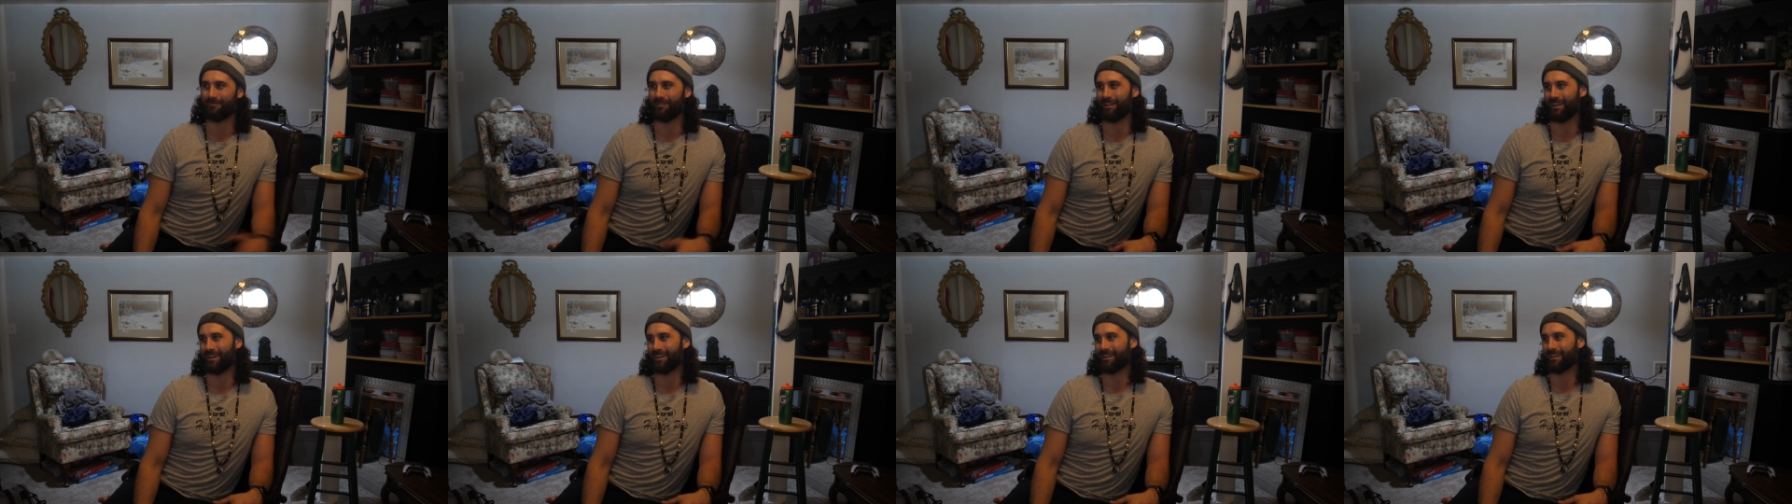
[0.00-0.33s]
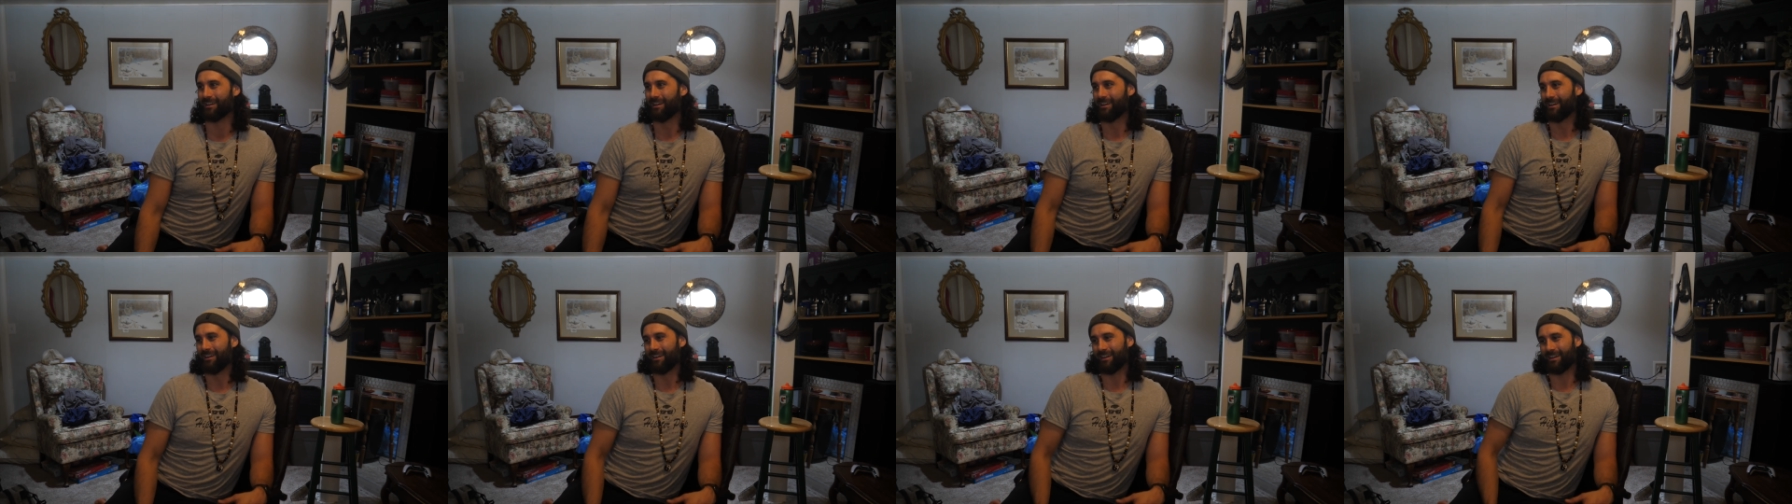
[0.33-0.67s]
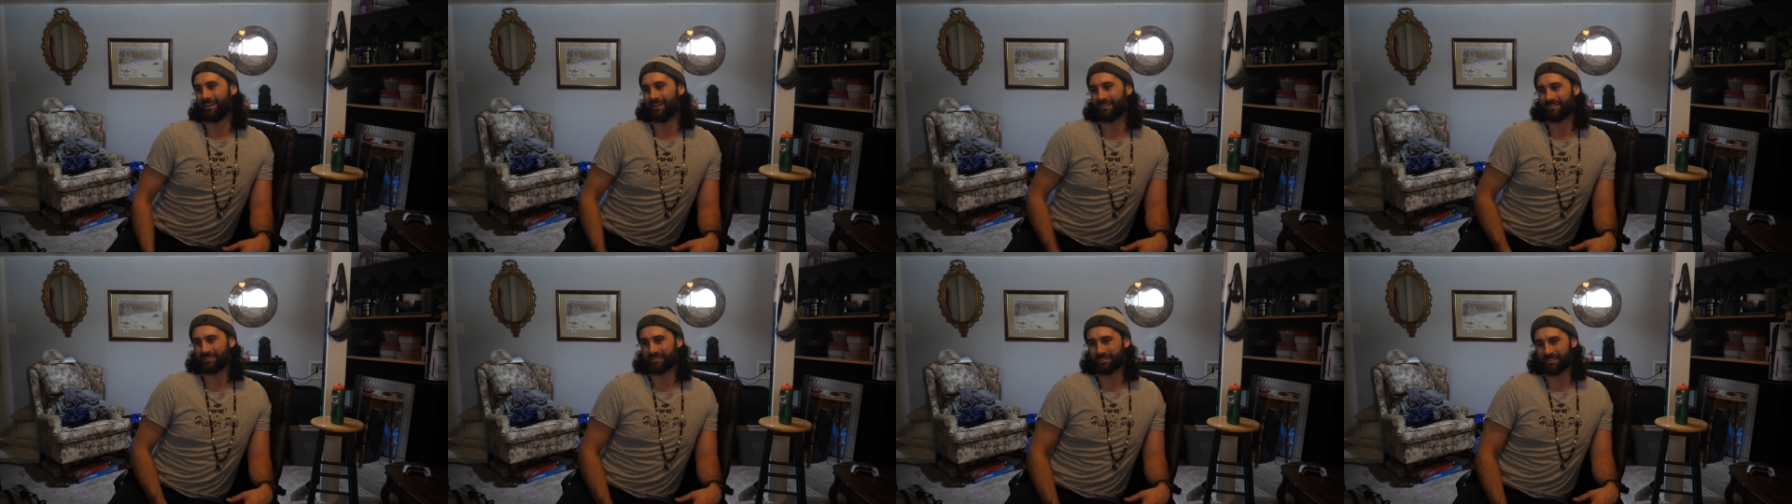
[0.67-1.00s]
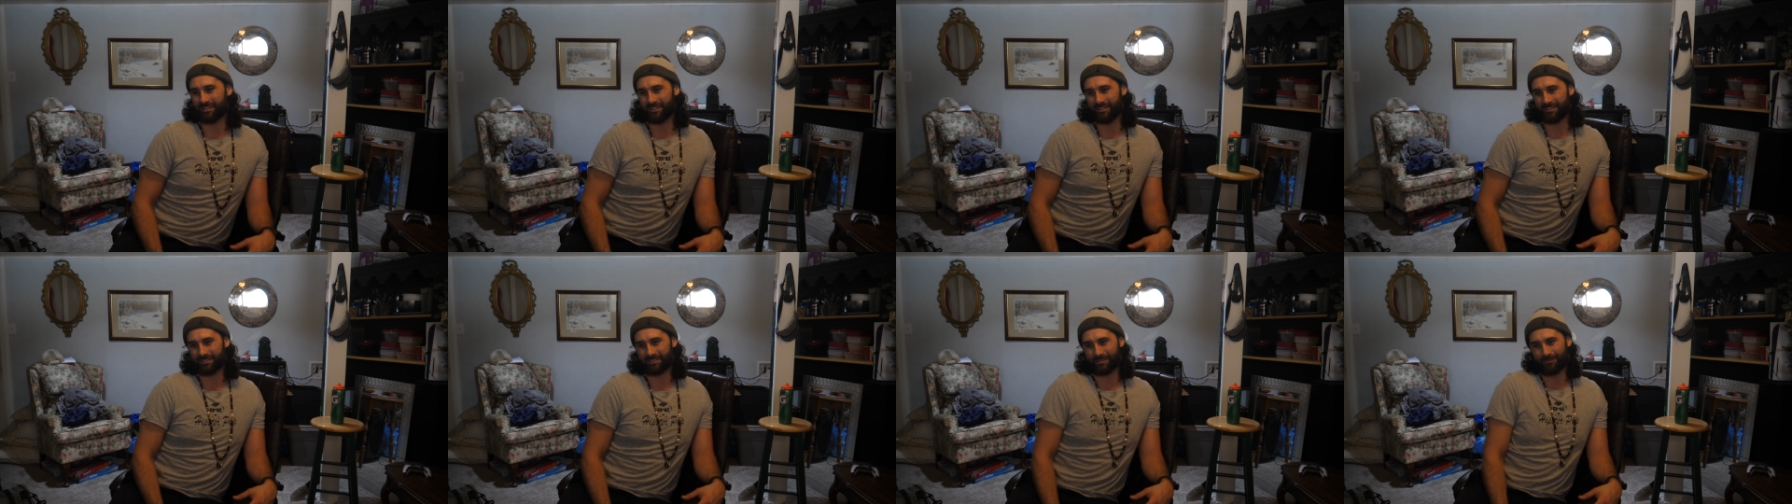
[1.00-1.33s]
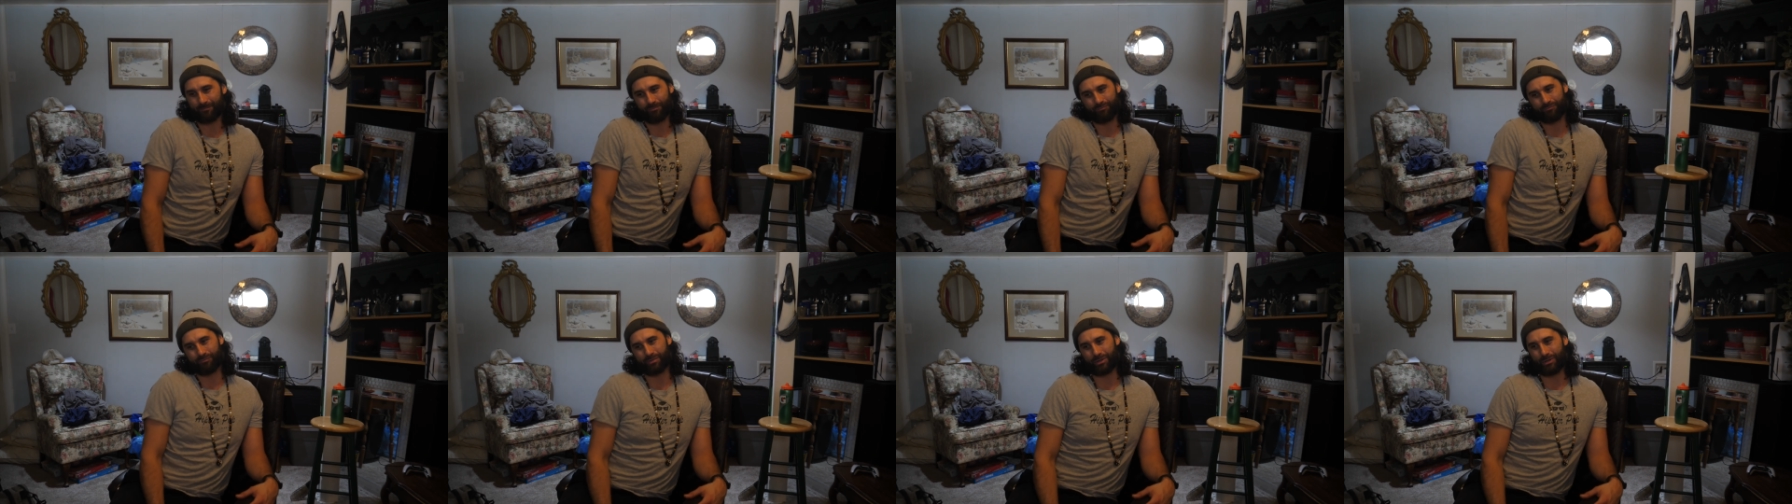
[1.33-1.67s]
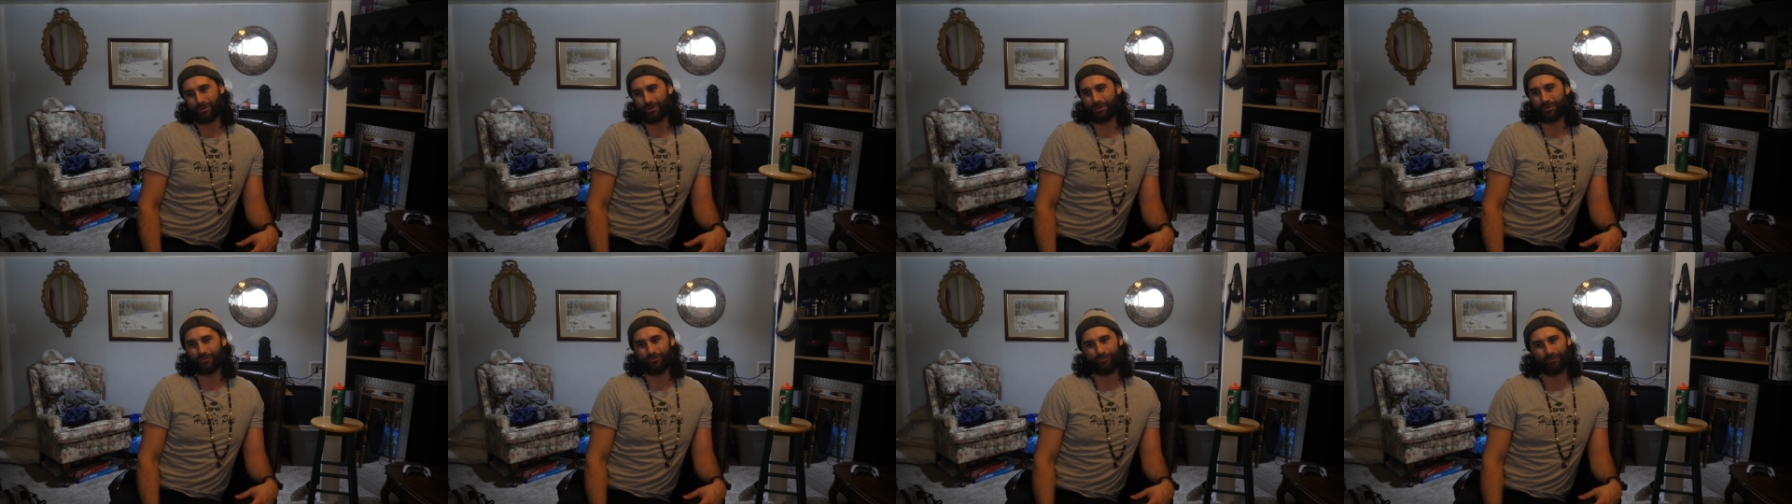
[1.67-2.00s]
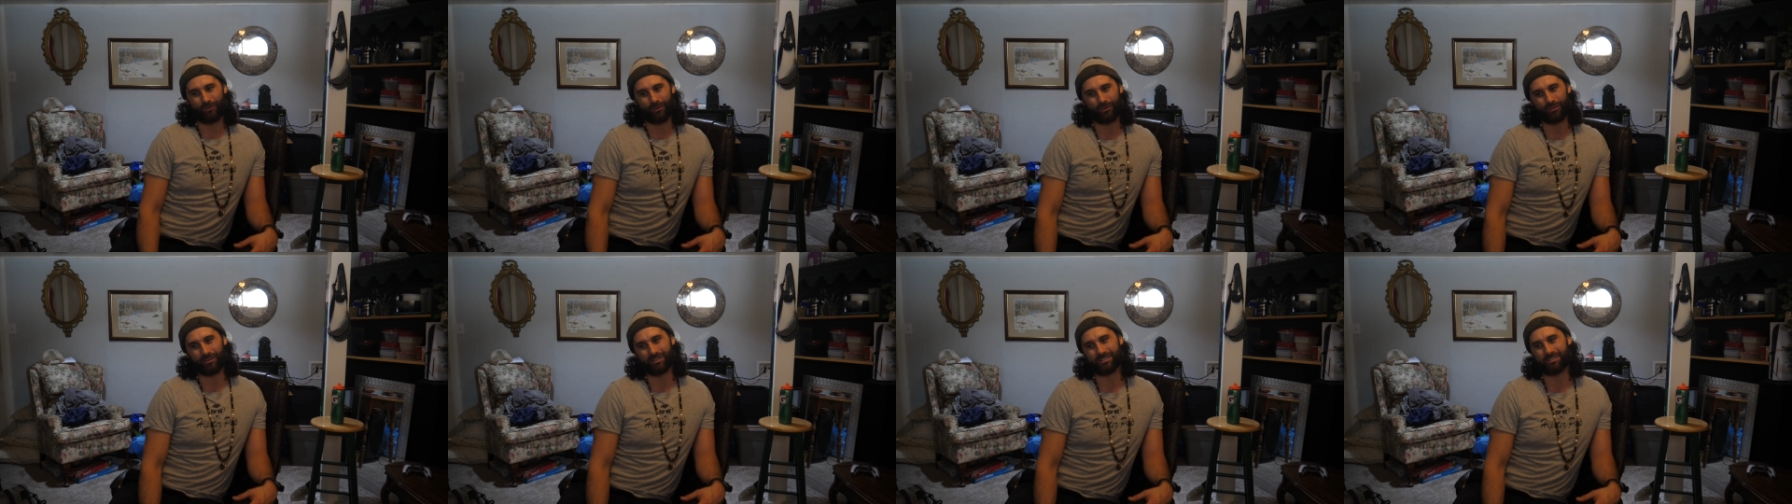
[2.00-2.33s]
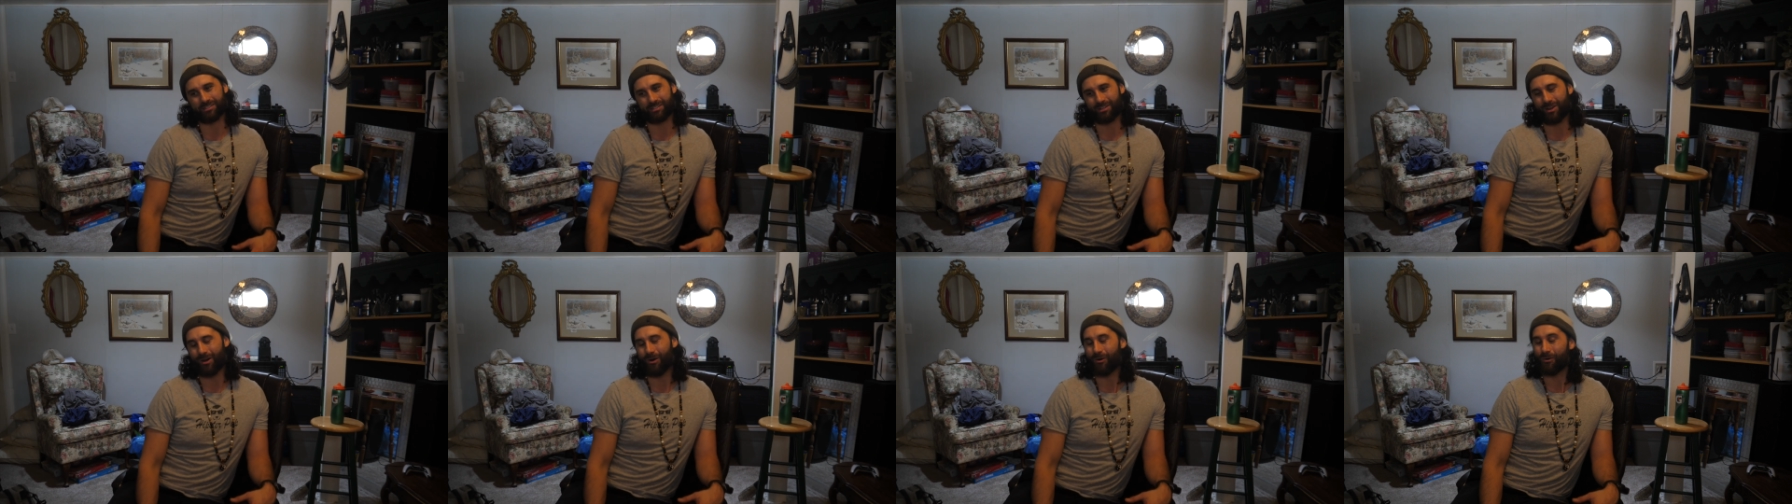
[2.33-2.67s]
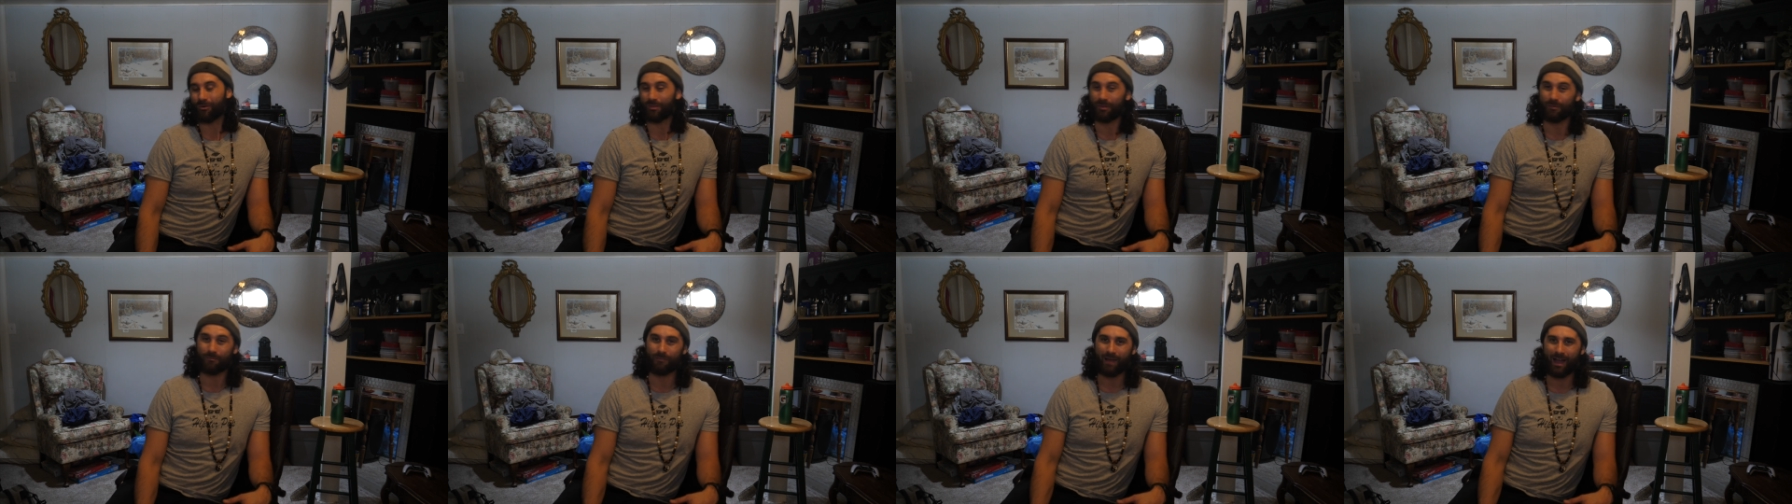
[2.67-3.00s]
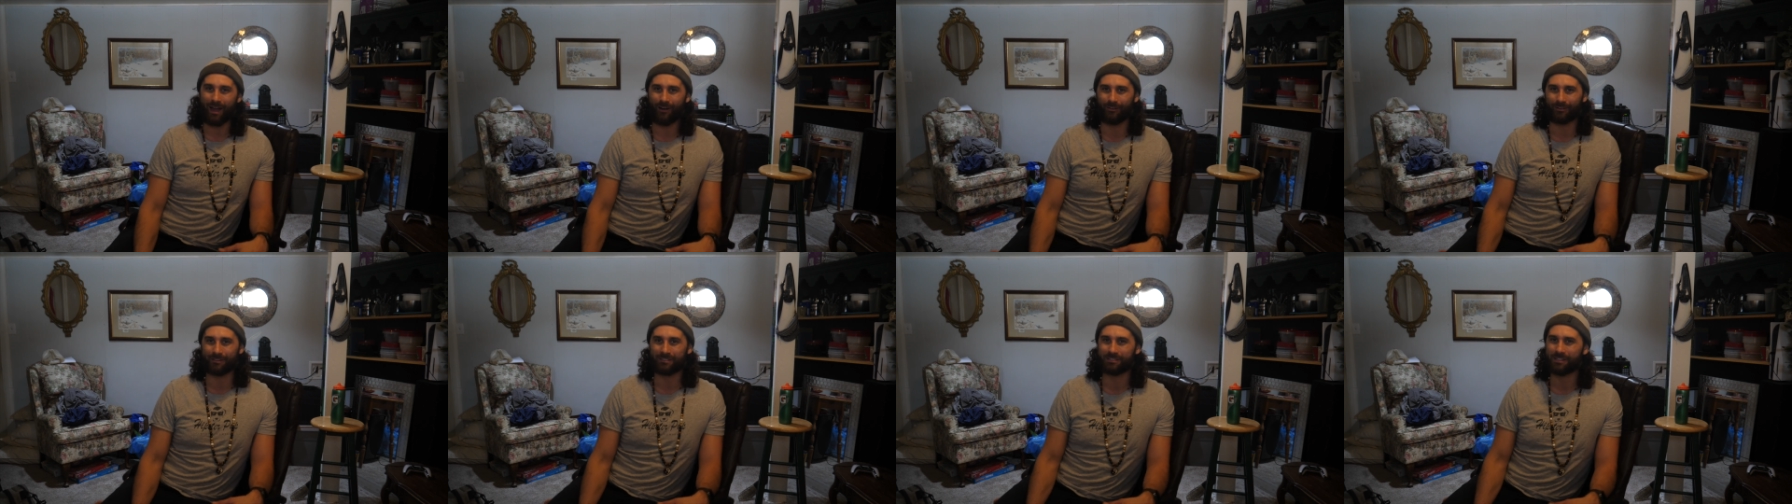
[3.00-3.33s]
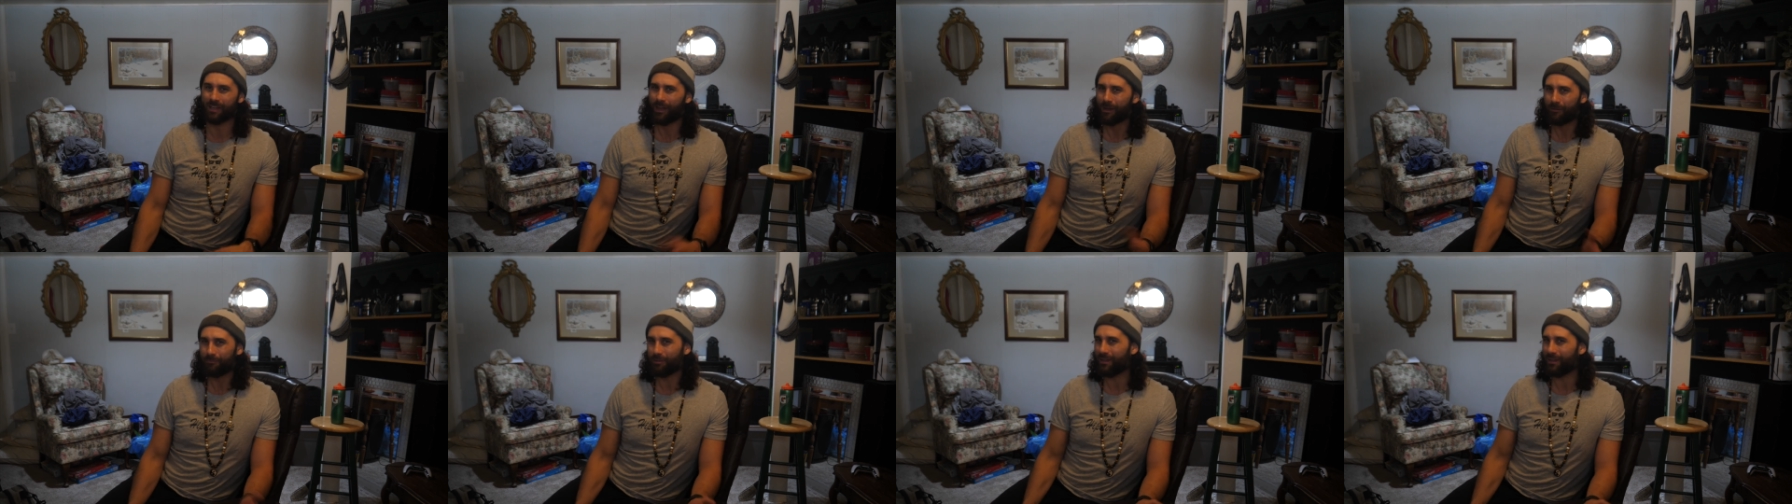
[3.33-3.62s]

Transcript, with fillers: Like it's just beautiful, the snow, the mountains.